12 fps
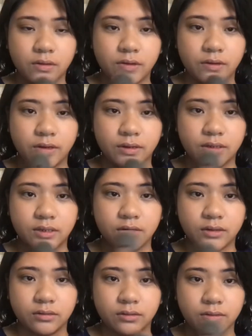Oh yeah, this is
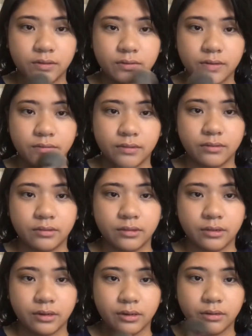also, there
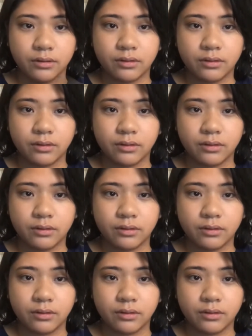we go.